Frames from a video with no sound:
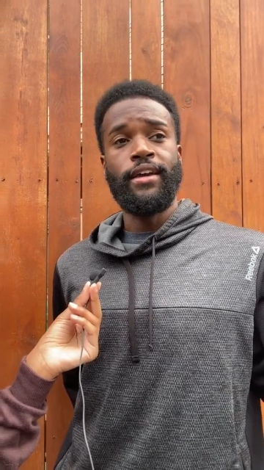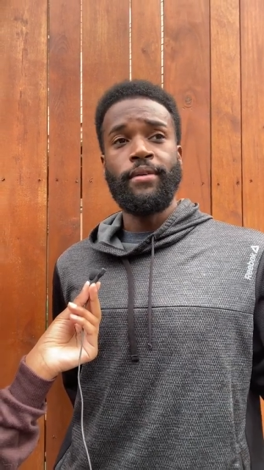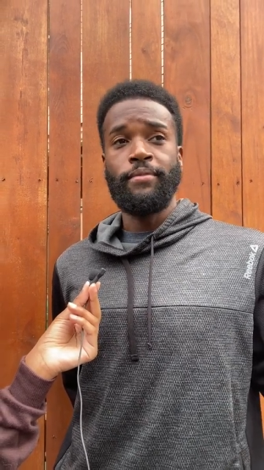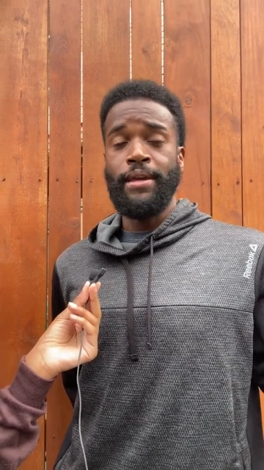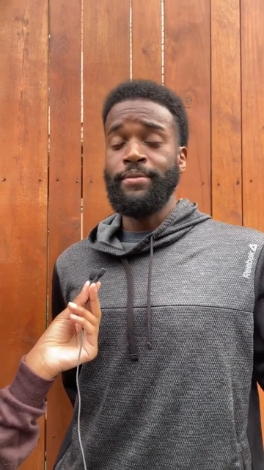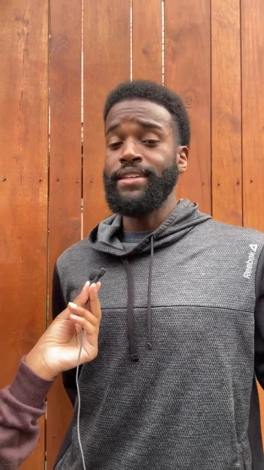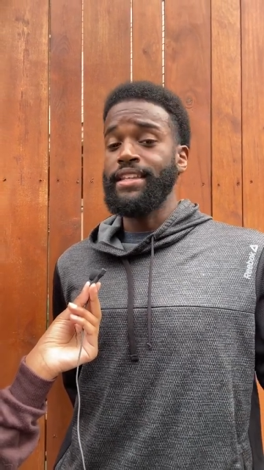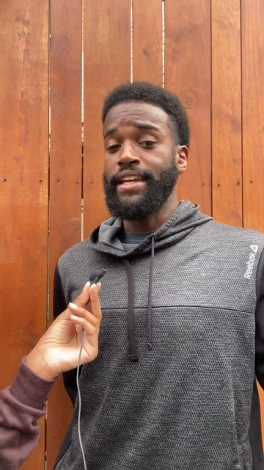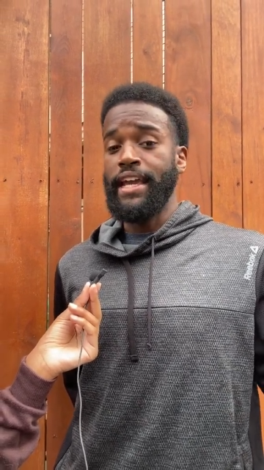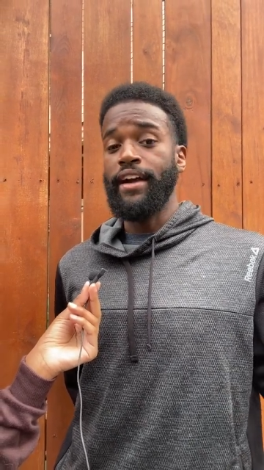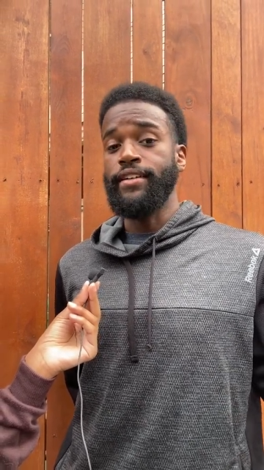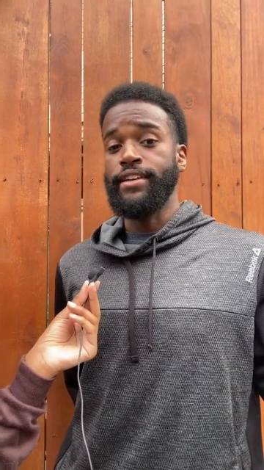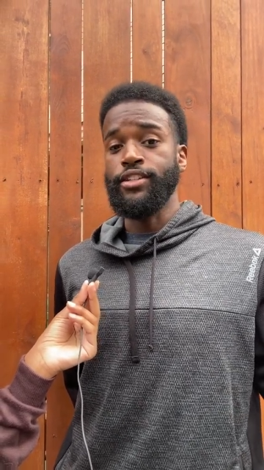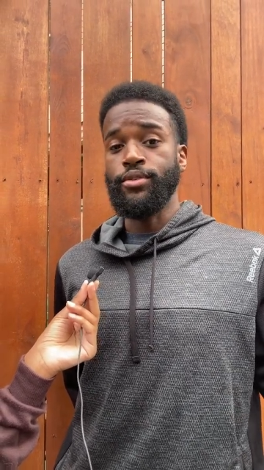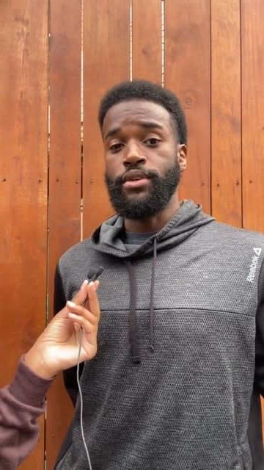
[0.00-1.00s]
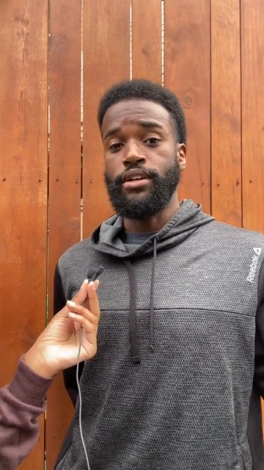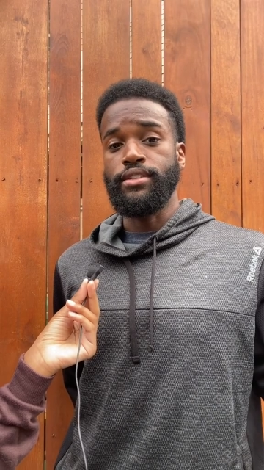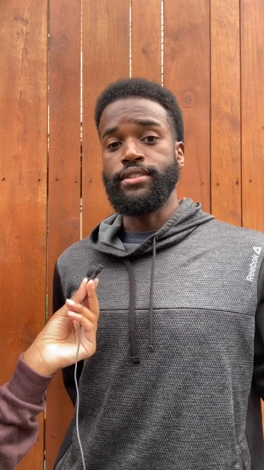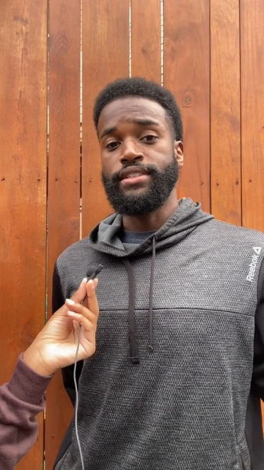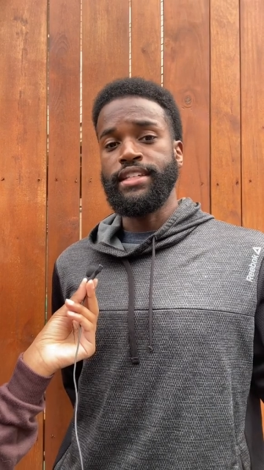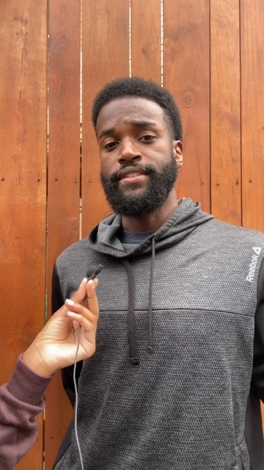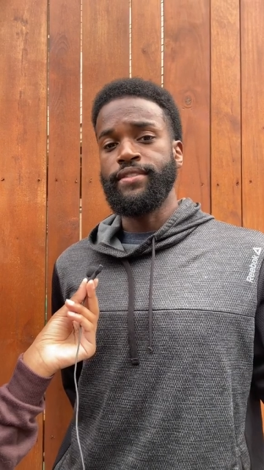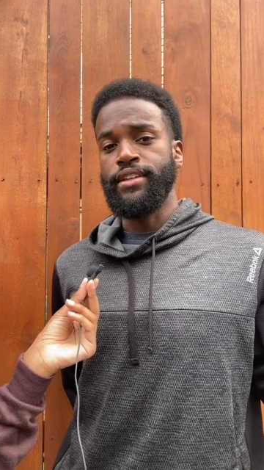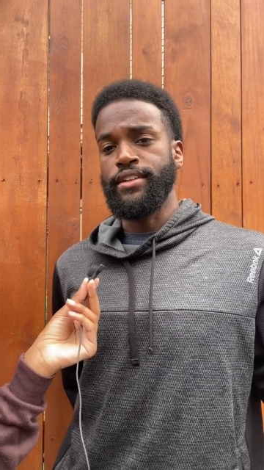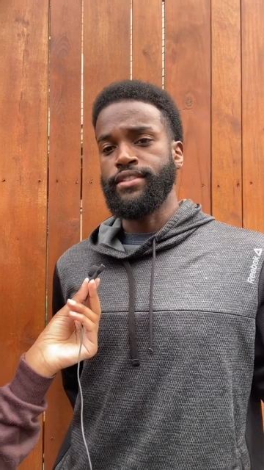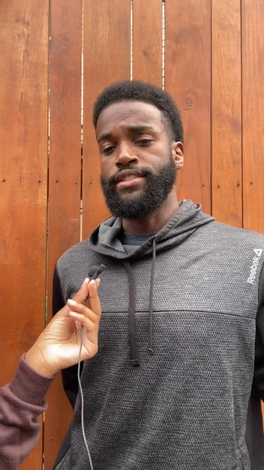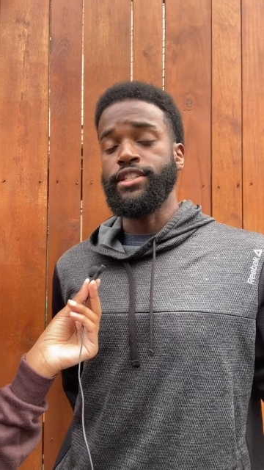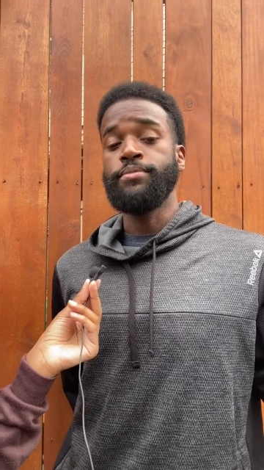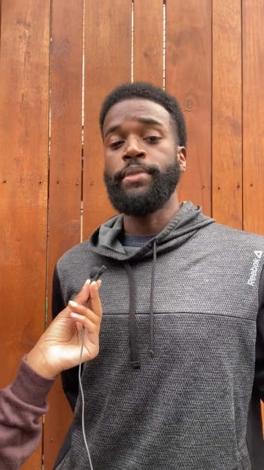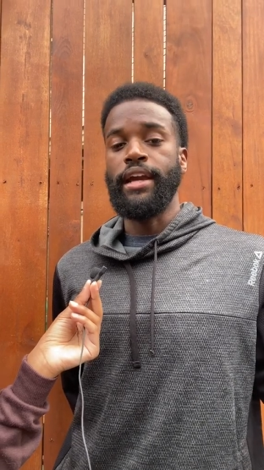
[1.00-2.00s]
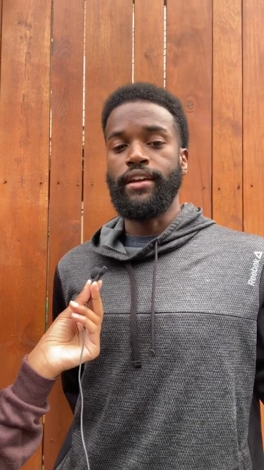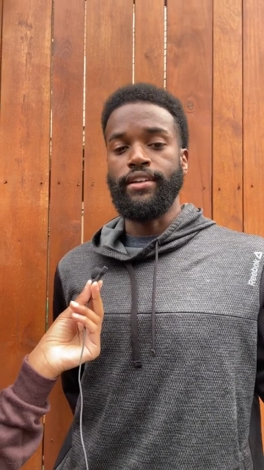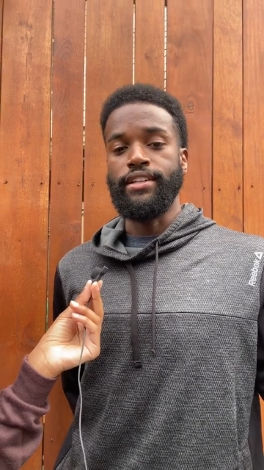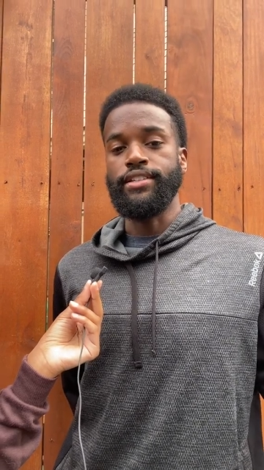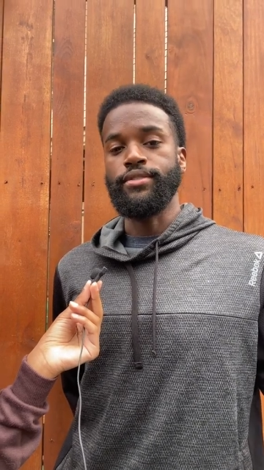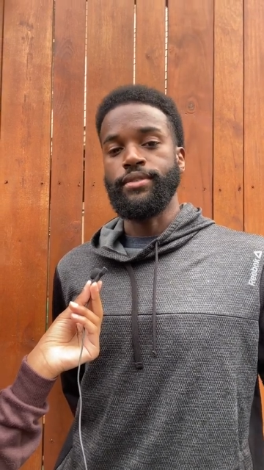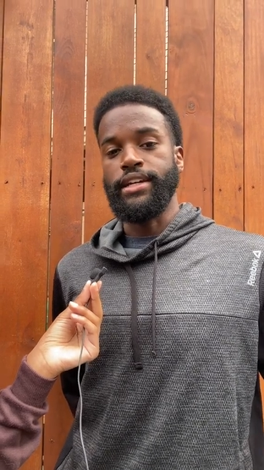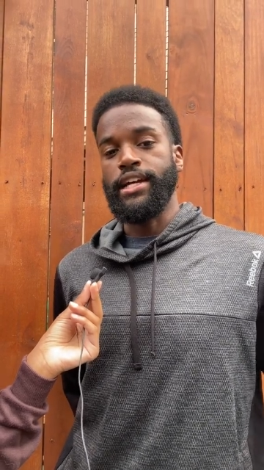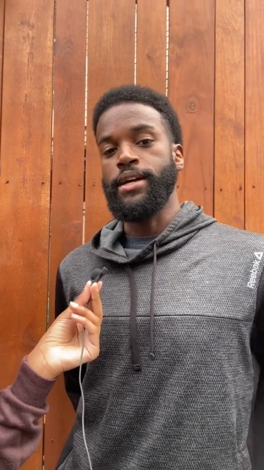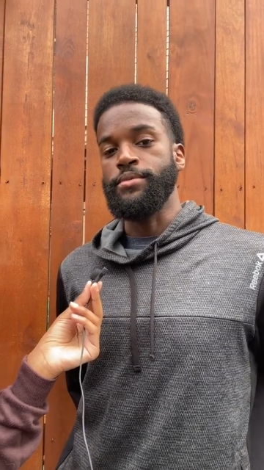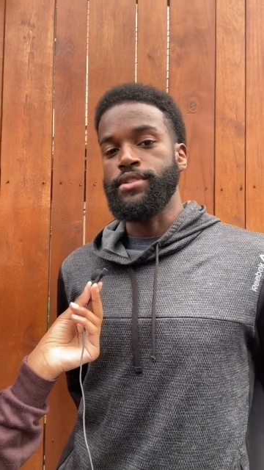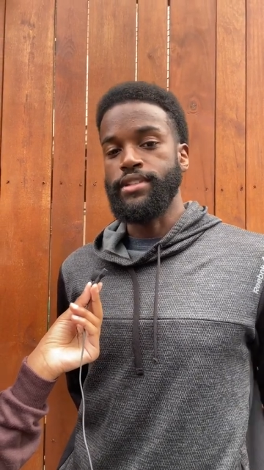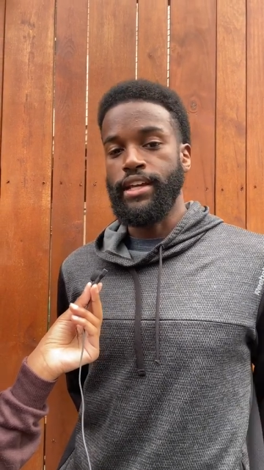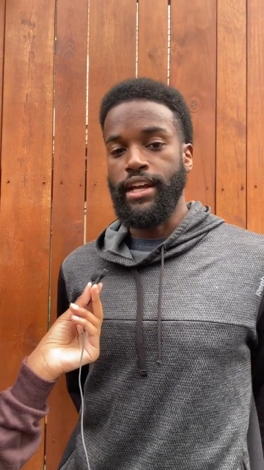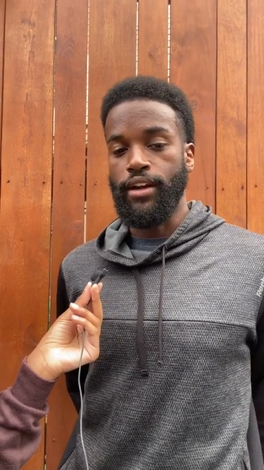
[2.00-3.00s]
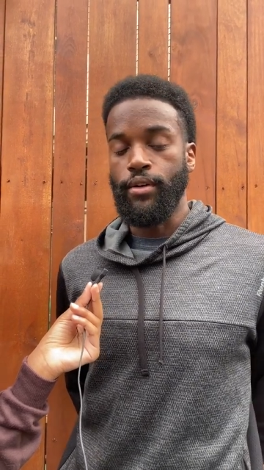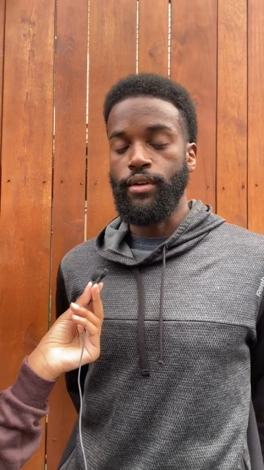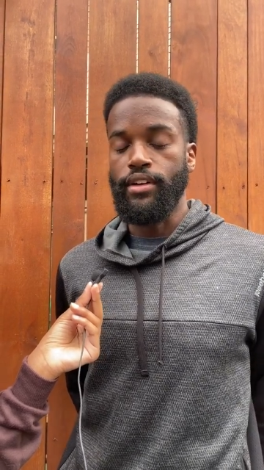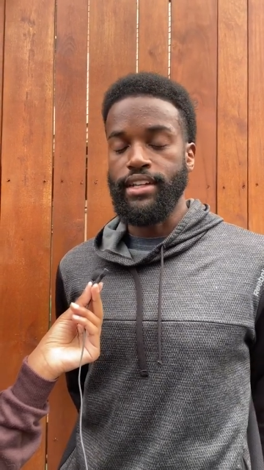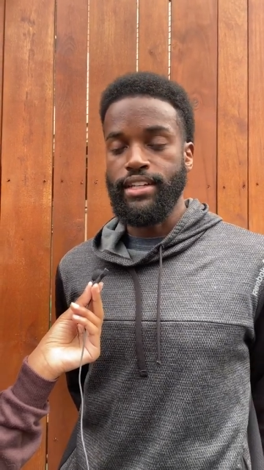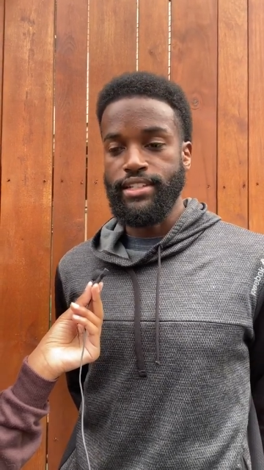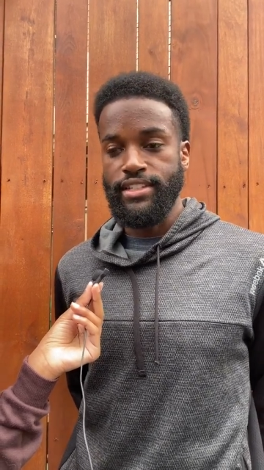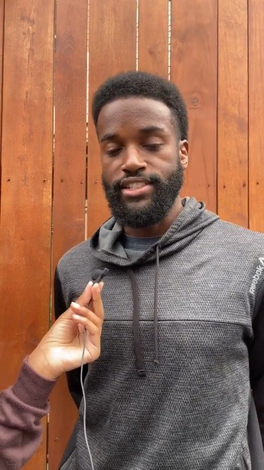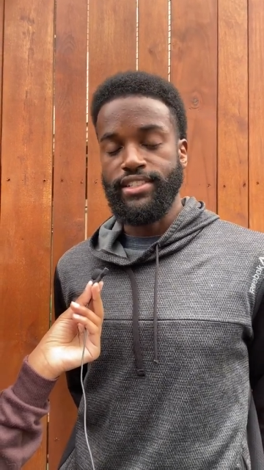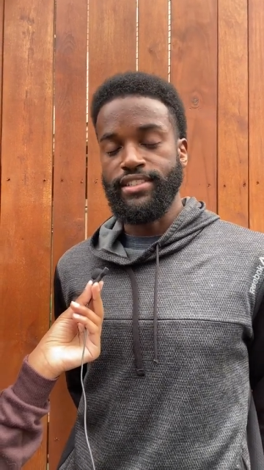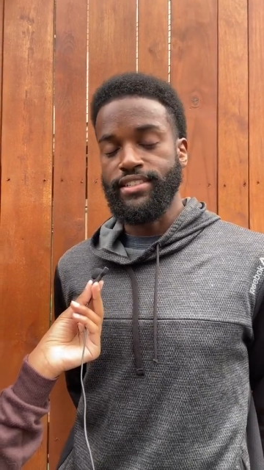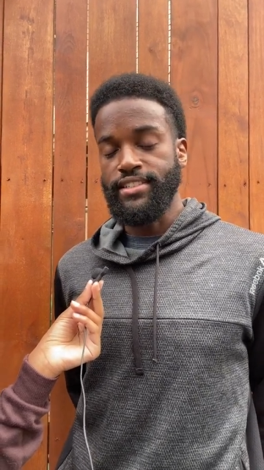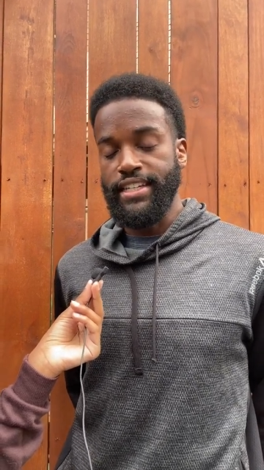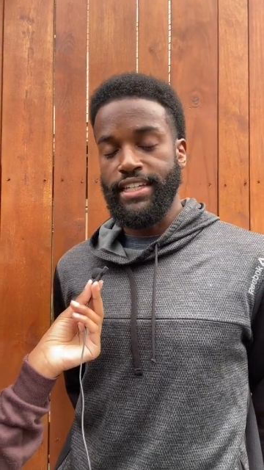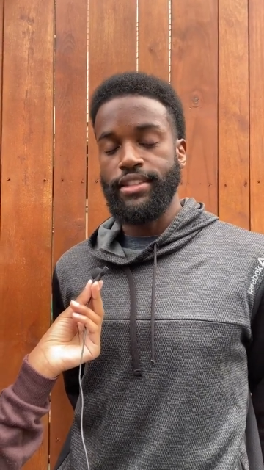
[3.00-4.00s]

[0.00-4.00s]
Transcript: maybe in the county as well, to see if there's disparities when it comes to the air quality conditions in St.